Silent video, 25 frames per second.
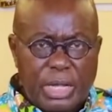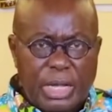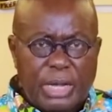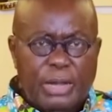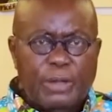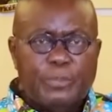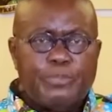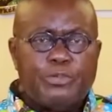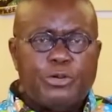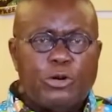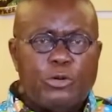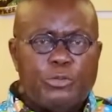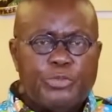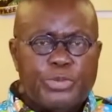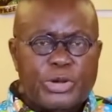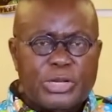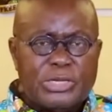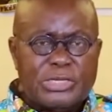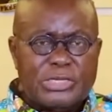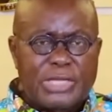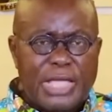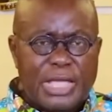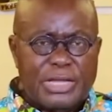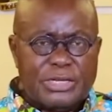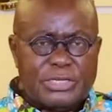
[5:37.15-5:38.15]
and
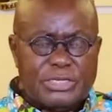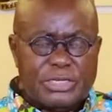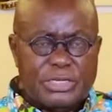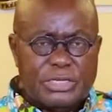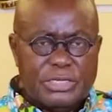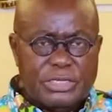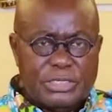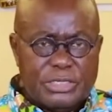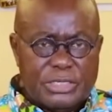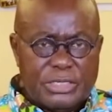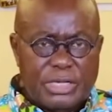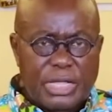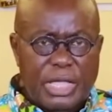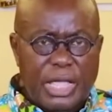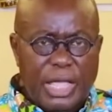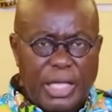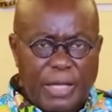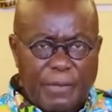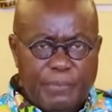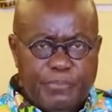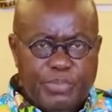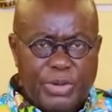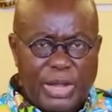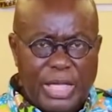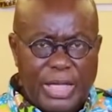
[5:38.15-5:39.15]
appropriate sanctions
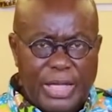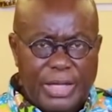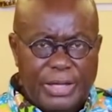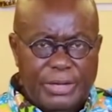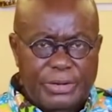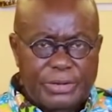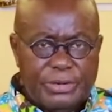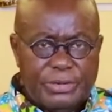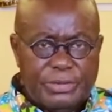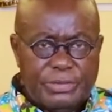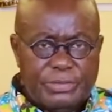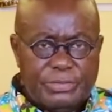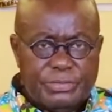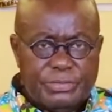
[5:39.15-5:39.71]
applied.